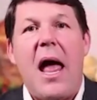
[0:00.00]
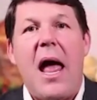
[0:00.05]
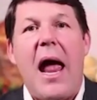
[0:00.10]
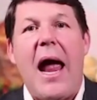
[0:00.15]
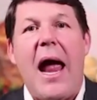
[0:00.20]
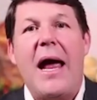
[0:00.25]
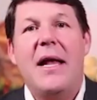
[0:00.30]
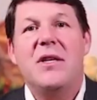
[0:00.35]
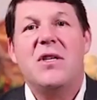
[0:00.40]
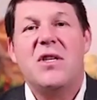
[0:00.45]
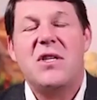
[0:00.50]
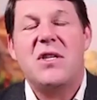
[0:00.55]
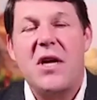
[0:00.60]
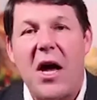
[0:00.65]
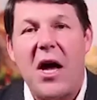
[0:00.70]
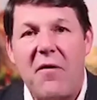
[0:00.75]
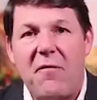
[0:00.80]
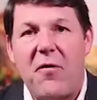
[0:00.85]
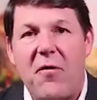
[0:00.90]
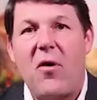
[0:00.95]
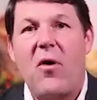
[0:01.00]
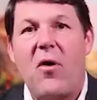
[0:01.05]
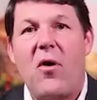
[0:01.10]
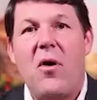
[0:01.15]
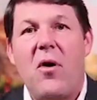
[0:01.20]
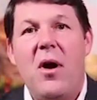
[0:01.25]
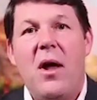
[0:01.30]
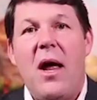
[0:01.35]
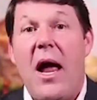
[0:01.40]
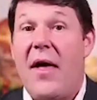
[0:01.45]
and
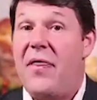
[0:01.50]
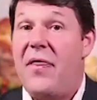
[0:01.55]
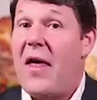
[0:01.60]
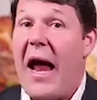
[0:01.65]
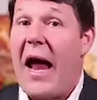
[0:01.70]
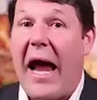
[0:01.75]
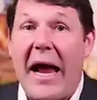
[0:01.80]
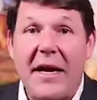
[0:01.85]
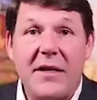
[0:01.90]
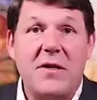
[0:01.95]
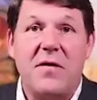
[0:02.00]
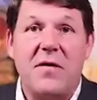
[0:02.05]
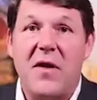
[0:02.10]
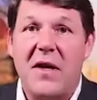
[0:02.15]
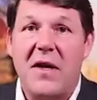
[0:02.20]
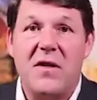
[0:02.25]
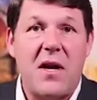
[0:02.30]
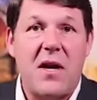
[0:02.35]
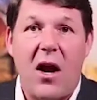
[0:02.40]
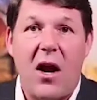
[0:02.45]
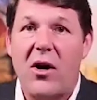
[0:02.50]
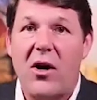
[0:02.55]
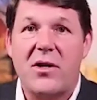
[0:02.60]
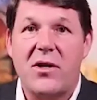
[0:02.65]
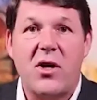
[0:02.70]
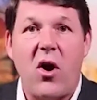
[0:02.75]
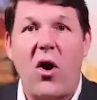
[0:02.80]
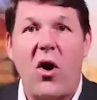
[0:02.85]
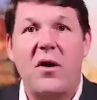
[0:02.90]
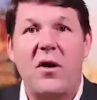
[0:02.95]
suffer at the hands of these
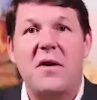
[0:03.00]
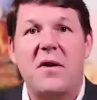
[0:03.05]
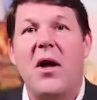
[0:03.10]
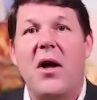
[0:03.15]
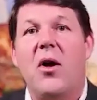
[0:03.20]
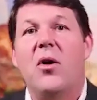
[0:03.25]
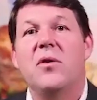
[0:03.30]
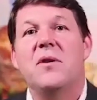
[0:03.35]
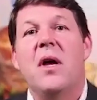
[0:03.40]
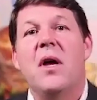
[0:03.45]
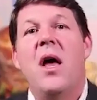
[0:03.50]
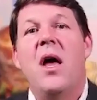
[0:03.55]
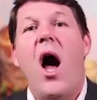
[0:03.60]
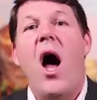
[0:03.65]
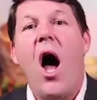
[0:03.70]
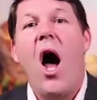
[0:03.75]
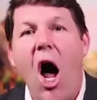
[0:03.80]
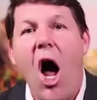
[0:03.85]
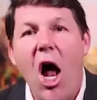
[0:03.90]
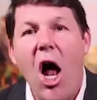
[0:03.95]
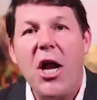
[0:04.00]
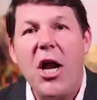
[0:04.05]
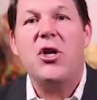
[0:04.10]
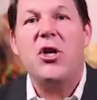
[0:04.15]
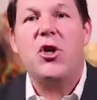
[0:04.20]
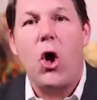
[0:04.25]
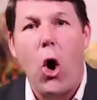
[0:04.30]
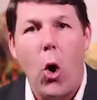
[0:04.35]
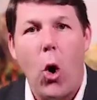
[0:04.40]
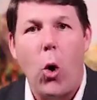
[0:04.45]
terrorist cartels
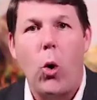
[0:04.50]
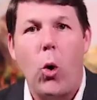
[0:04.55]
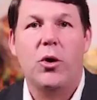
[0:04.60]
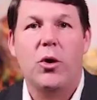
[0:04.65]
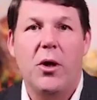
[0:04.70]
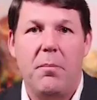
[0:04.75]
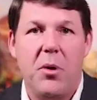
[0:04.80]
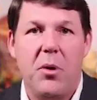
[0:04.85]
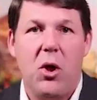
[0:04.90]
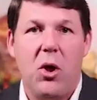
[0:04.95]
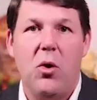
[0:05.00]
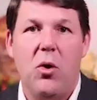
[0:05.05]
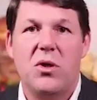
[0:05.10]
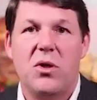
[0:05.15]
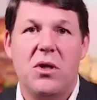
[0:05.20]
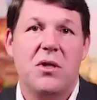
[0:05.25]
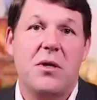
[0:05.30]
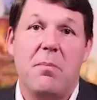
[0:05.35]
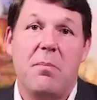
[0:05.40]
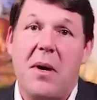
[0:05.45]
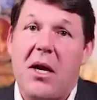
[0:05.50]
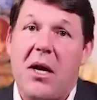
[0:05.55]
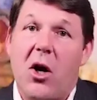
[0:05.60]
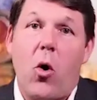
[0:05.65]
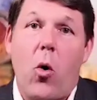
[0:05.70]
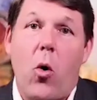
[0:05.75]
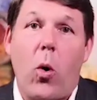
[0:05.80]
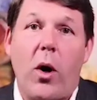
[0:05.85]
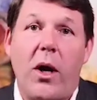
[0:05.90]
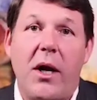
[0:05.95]
untold abuses. I mean,
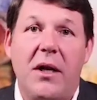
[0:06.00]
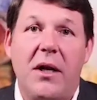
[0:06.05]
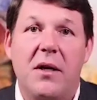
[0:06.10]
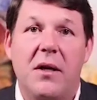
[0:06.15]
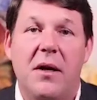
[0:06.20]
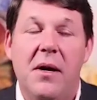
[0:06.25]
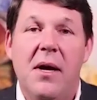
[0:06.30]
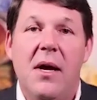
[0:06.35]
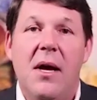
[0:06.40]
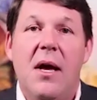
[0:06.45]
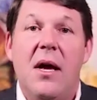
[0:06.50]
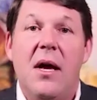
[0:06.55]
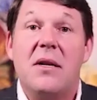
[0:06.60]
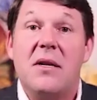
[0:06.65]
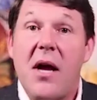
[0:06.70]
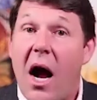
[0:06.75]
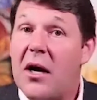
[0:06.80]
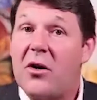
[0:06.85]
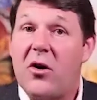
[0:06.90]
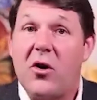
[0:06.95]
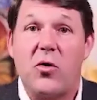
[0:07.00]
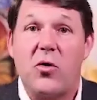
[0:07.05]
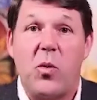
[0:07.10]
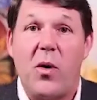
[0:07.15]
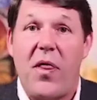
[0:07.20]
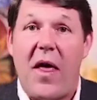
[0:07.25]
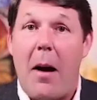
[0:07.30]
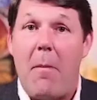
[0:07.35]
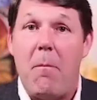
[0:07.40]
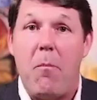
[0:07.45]
according to Doctors
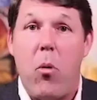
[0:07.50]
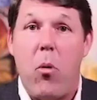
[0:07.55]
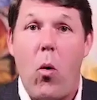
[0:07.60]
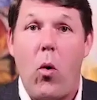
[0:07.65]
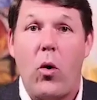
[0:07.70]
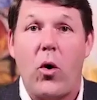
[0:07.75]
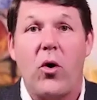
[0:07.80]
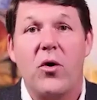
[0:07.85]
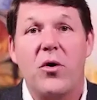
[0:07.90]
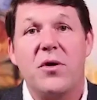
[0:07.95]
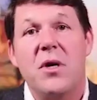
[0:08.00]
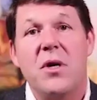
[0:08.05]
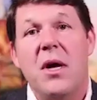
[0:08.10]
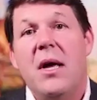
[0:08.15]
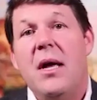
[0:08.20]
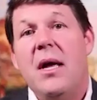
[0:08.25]
Without Borders,